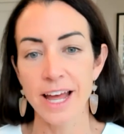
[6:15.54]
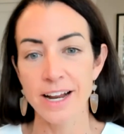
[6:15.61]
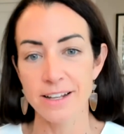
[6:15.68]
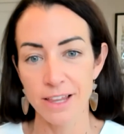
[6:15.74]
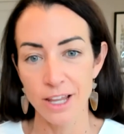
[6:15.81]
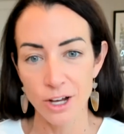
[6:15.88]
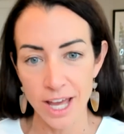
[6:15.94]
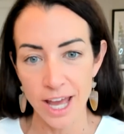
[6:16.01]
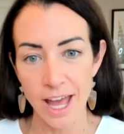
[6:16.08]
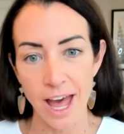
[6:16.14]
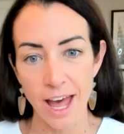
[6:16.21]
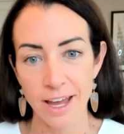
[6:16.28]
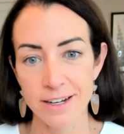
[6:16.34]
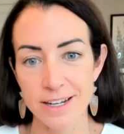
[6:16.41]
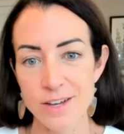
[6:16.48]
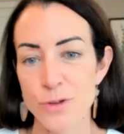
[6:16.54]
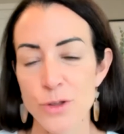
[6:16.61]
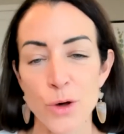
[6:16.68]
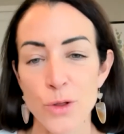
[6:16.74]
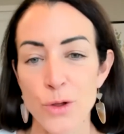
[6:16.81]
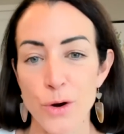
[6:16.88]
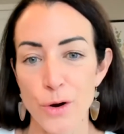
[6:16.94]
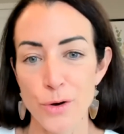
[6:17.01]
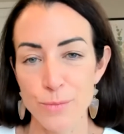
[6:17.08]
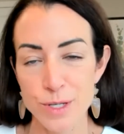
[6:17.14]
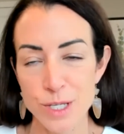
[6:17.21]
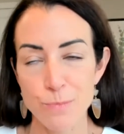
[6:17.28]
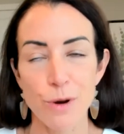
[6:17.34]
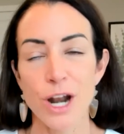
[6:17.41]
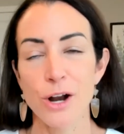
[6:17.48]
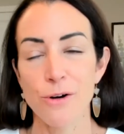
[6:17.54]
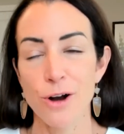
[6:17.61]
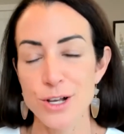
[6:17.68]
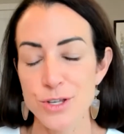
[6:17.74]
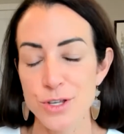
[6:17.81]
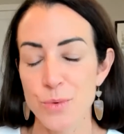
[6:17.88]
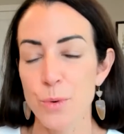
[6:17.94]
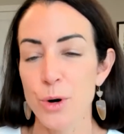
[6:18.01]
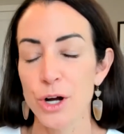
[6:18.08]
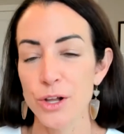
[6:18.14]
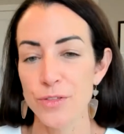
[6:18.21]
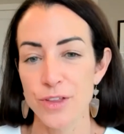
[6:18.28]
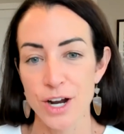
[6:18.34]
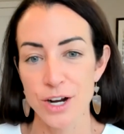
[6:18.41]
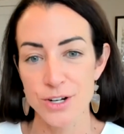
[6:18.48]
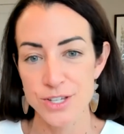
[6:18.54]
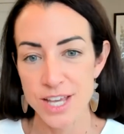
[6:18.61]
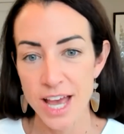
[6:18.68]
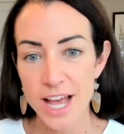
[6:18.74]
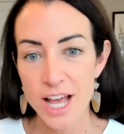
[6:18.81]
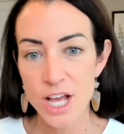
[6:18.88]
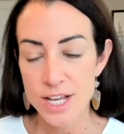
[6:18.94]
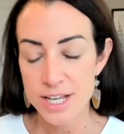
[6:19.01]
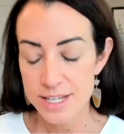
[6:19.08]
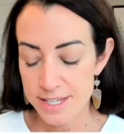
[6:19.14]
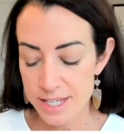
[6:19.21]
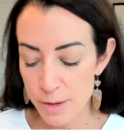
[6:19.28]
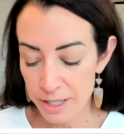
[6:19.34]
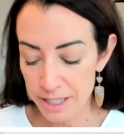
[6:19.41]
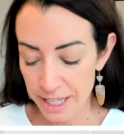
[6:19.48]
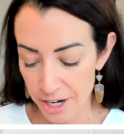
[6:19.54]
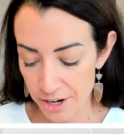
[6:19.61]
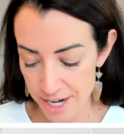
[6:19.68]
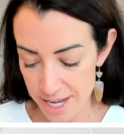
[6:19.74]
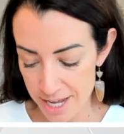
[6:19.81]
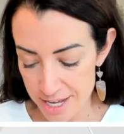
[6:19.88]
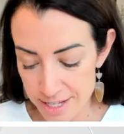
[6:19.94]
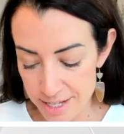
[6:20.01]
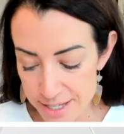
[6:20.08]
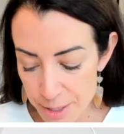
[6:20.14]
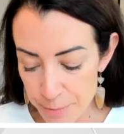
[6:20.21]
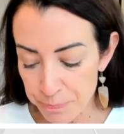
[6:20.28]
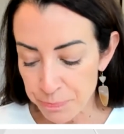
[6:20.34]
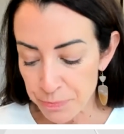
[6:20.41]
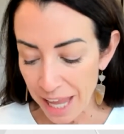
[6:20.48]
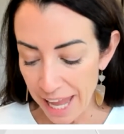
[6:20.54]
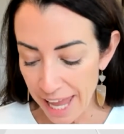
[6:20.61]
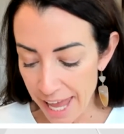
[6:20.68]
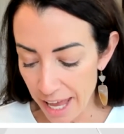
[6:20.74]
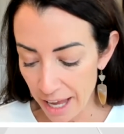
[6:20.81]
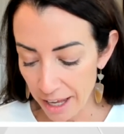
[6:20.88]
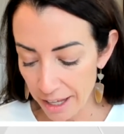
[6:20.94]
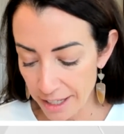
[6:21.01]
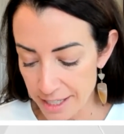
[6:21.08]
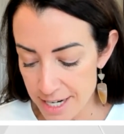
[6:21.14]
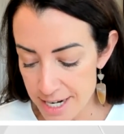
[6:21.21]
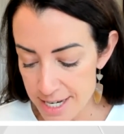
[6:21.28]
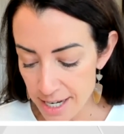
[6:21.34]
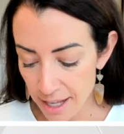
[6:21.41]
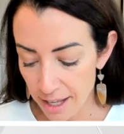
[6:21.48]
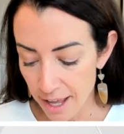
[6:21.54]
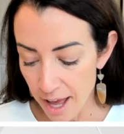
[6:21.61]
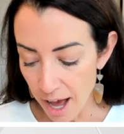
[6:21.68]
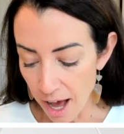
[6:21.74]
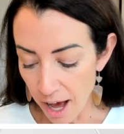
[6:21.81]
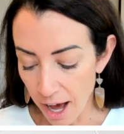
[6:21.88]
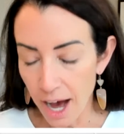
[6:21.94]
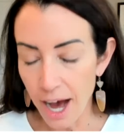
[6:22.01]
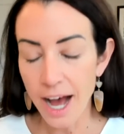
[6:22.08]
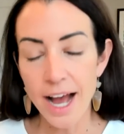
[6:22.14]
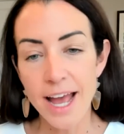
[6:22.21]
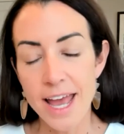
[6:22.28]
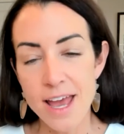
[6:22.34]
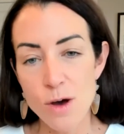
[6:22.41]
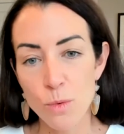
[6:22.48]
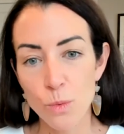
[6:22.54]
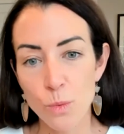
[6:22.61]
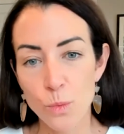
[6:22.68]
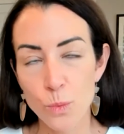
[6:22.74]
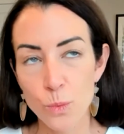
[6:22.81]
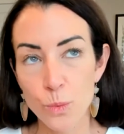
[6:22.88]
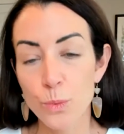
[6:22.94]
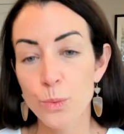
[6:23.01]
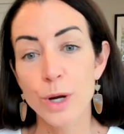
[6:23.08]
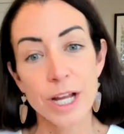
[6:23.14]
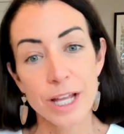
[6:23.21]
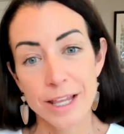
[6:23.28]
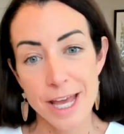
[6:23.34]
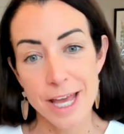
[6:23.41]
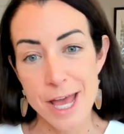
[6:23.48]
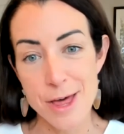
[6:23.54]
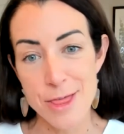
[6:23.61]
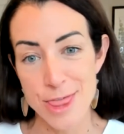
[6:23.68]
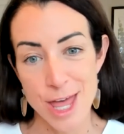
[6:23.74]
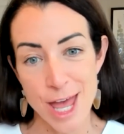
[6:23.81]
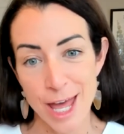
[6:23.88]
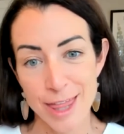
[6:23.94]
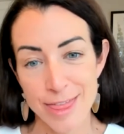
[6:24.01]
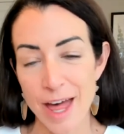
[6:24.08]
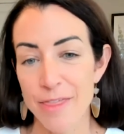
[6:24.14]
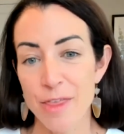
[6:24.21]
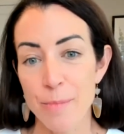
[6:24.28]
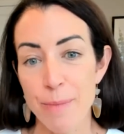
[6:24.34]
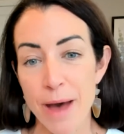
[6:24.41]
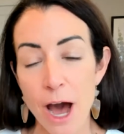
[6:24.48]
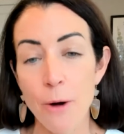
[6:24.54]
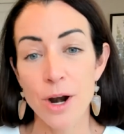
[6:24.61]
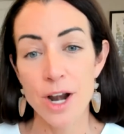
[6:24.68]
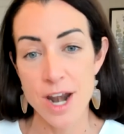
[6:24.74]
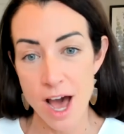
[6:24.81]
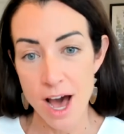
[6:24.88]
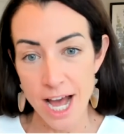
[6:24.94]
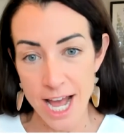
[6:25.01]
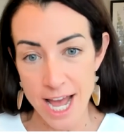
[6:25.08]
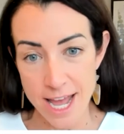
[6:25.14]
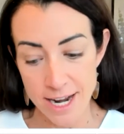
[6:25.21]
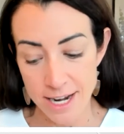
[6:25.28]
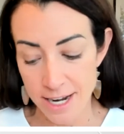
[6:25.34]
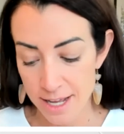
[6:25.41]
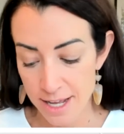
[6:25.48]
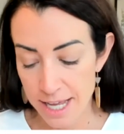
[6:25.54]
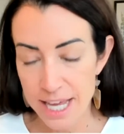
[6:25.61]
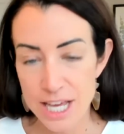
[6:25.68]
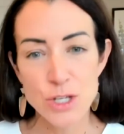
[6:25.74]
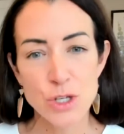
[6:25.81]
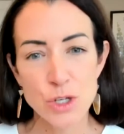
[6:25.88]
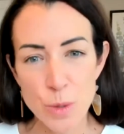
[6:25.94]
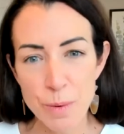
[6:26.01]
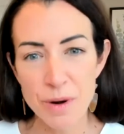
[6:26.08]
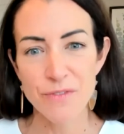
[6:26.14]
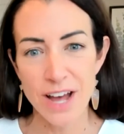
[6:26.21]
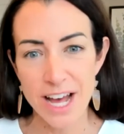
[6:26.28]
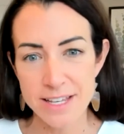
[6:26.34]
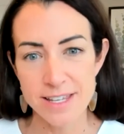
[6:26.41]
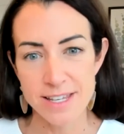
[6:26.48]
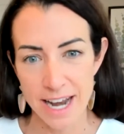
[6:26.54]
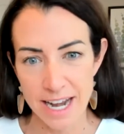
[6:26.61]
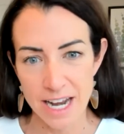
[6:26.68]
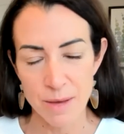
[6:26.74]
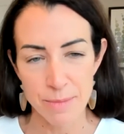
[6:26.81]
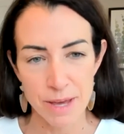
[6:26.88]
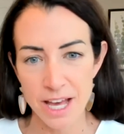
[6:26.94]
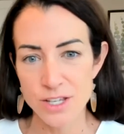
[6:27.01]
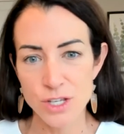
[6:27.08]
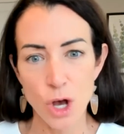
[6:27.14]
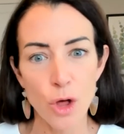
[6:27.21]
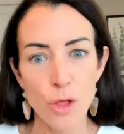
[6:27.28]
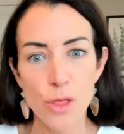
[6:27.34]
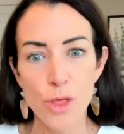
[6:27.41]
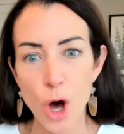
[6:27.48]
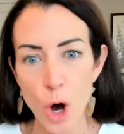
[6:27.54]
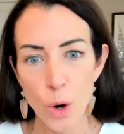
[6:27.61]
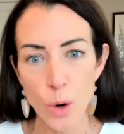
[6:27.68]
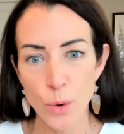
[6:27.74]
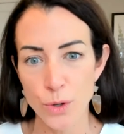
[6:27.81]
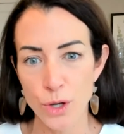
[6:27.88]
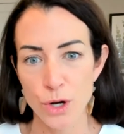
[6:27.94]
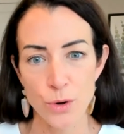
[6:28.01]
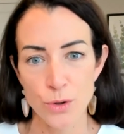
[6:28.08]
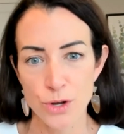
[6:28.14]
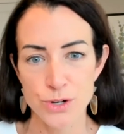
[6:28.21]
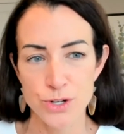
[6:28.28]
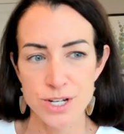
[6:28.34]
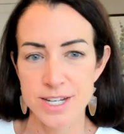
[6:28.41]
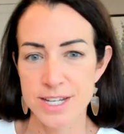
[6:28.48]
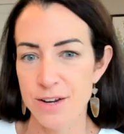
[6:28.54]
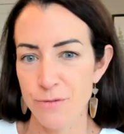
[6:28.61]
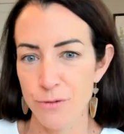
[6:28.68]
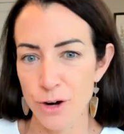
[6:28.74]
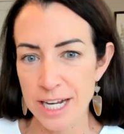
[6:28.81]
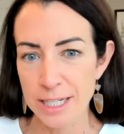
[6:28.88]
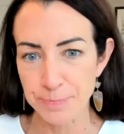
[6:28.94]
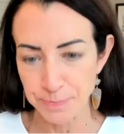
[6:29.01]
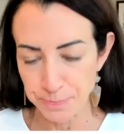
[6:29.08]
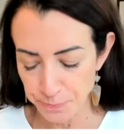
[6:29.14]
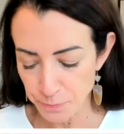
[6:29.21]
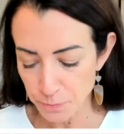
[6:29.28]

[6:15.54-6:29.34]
looking at, even though they're spread across the world, there's similarities. And I really think that the Power 9 is super fascinating, because although there are different